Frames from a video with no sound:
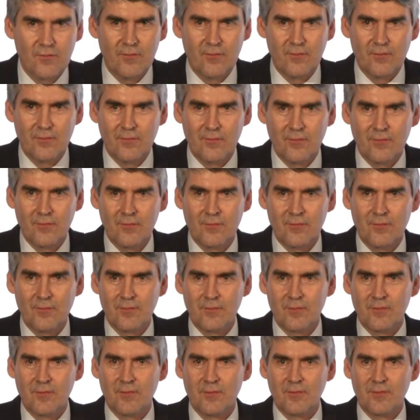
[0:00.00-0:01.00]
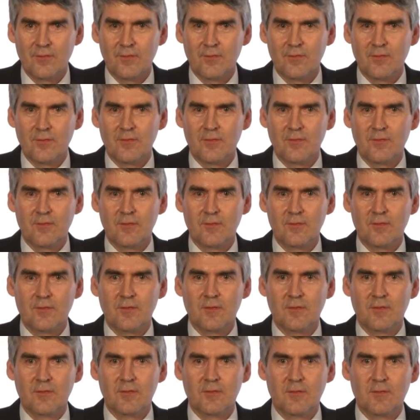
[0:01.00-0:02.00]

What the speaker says: Nobody speaks.